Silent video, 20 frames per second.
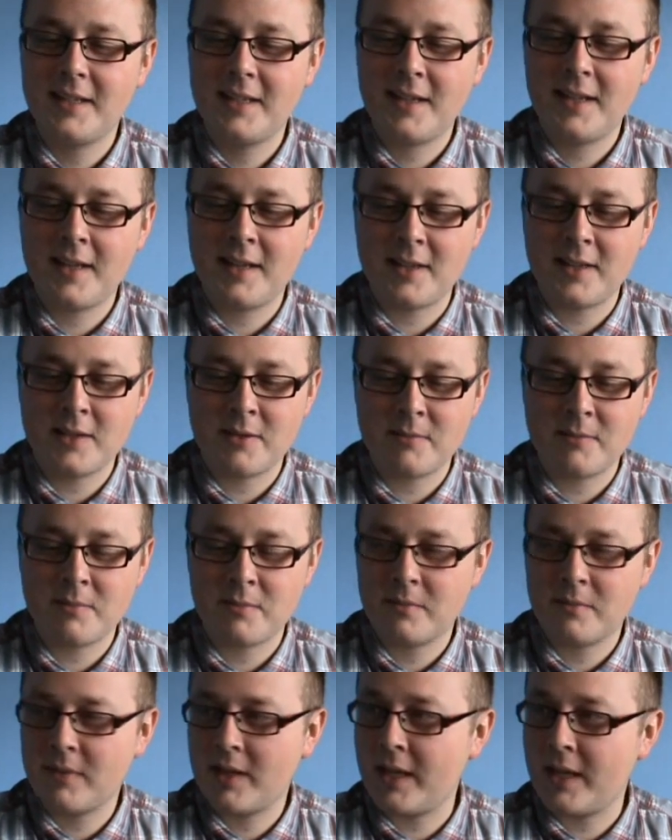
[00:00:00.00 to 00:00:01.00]

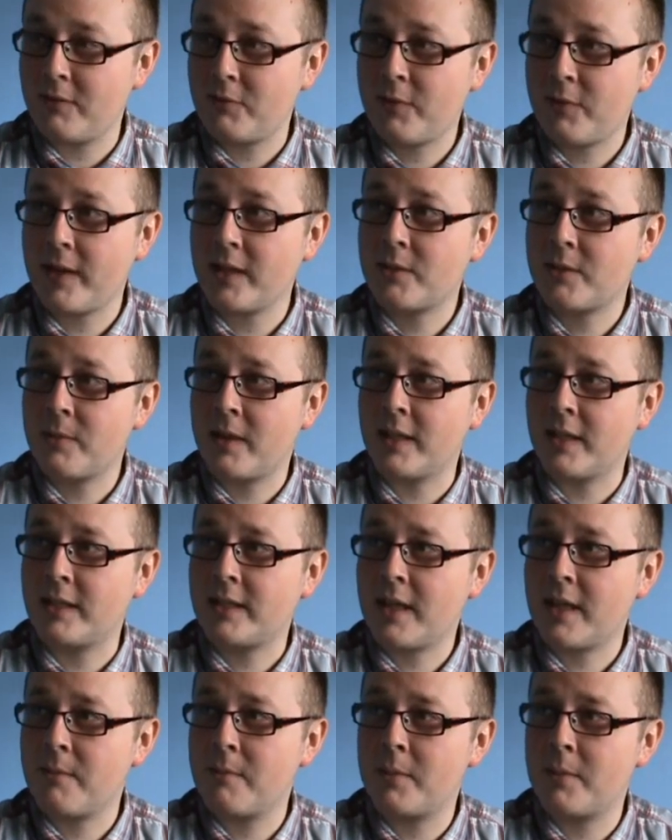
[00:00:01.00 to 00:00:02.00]
It fits my
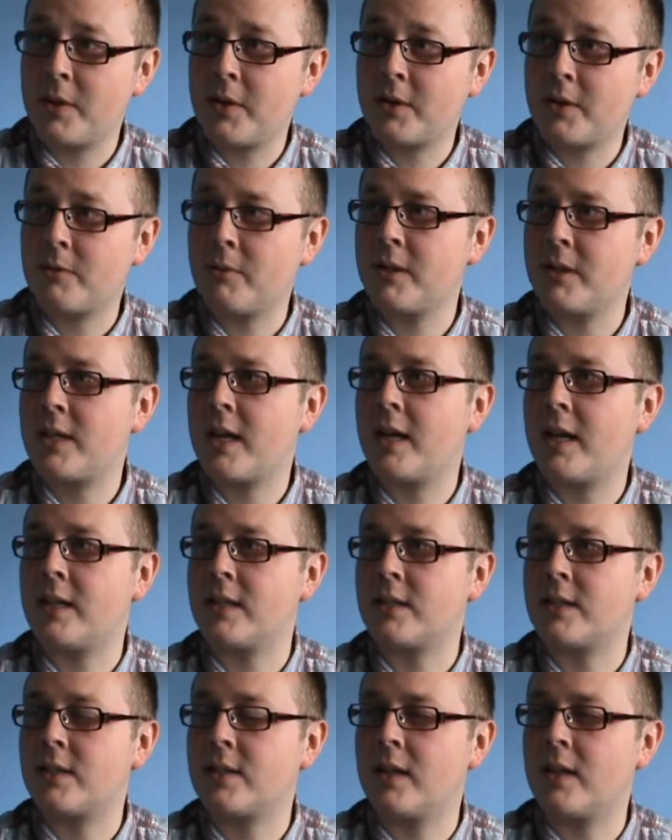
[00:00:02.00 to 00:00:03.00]
Sandberg, which
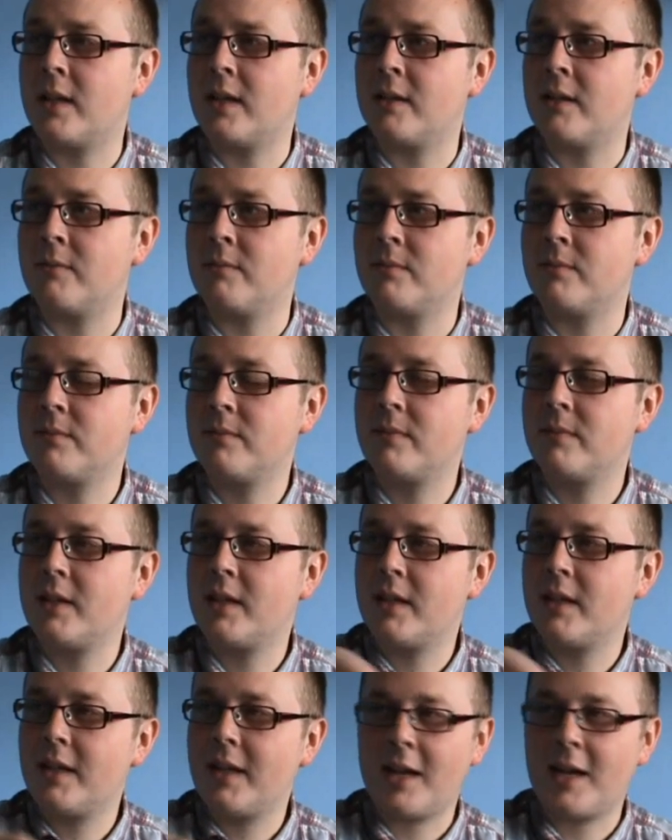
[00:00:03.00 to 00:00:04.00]
has, I
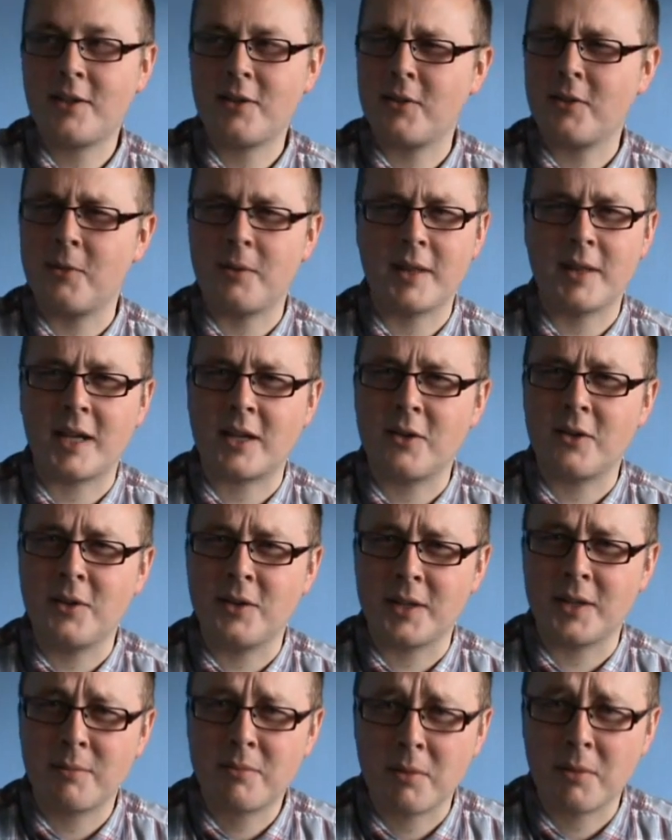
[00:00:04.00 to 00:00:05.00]
don't know what they're
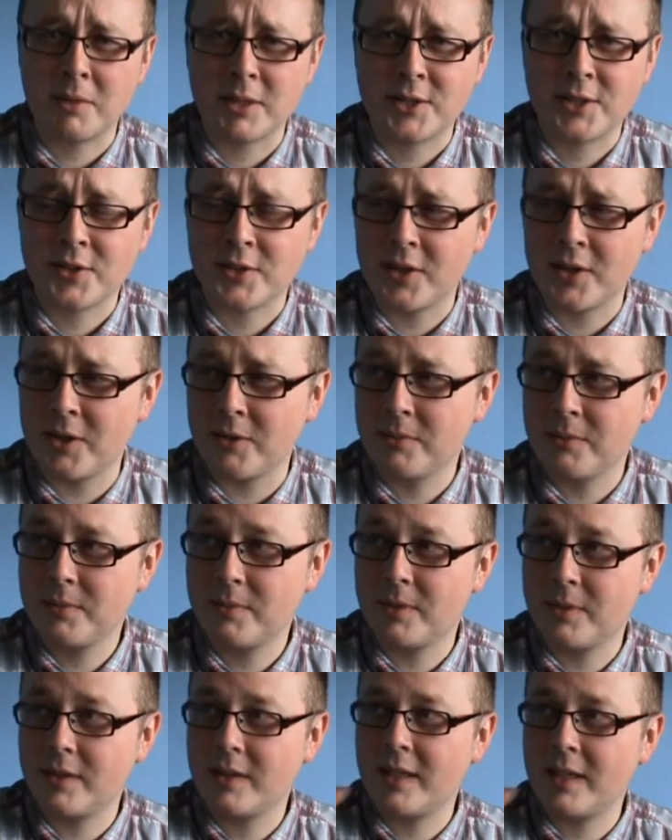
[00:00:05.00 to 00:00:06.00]
called, I probably should know,
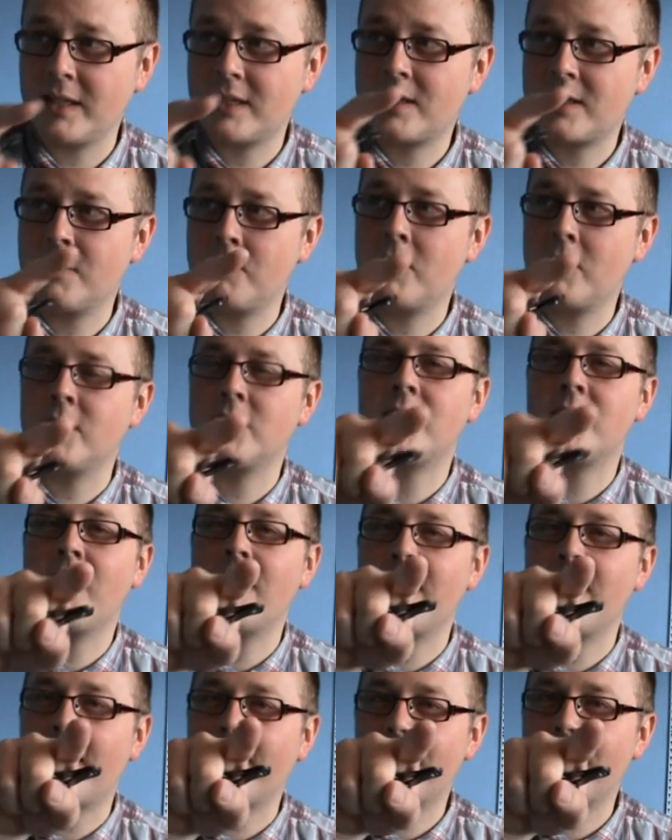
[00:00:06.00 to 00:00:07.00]
but it's the ones that
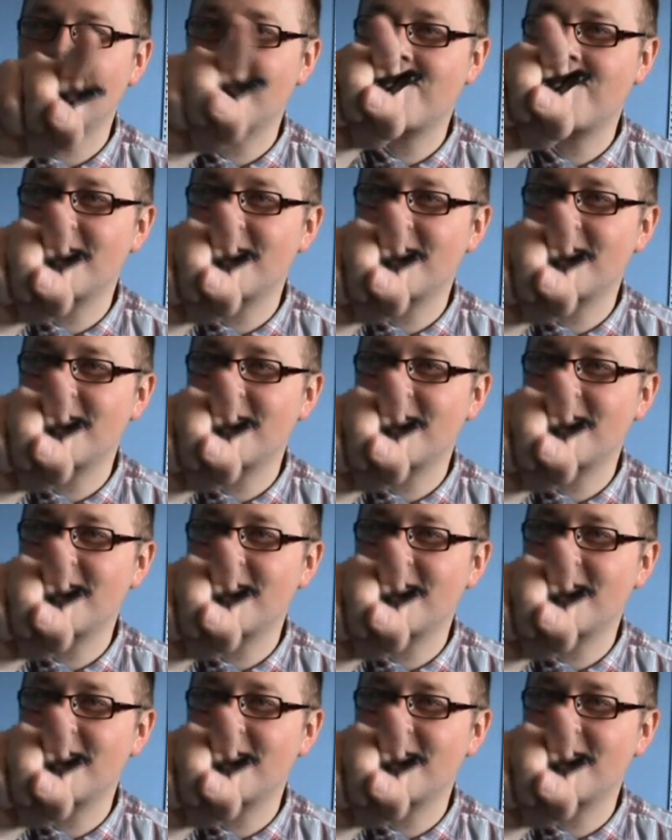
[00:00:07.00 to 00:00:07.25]
are like,